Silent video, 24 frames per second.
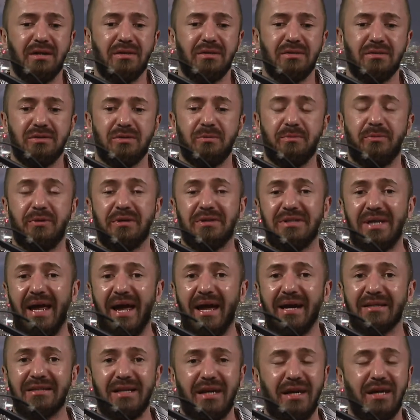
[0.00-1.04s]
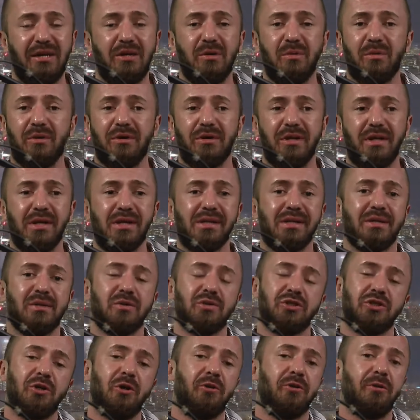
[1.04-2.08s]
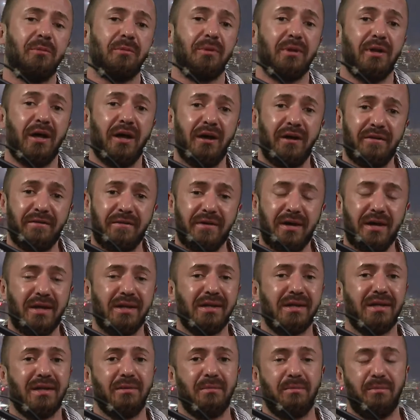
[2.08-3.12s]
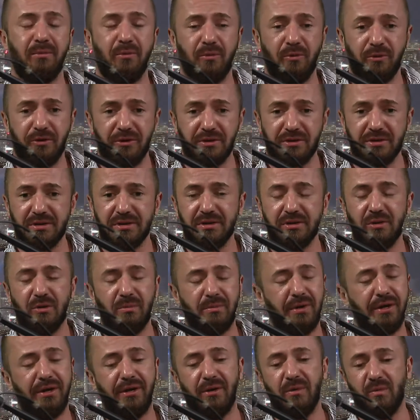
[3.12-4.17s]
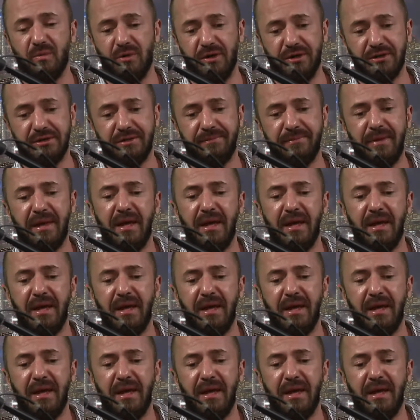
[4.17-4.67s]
to protect anyone is to show them love and support no matter what.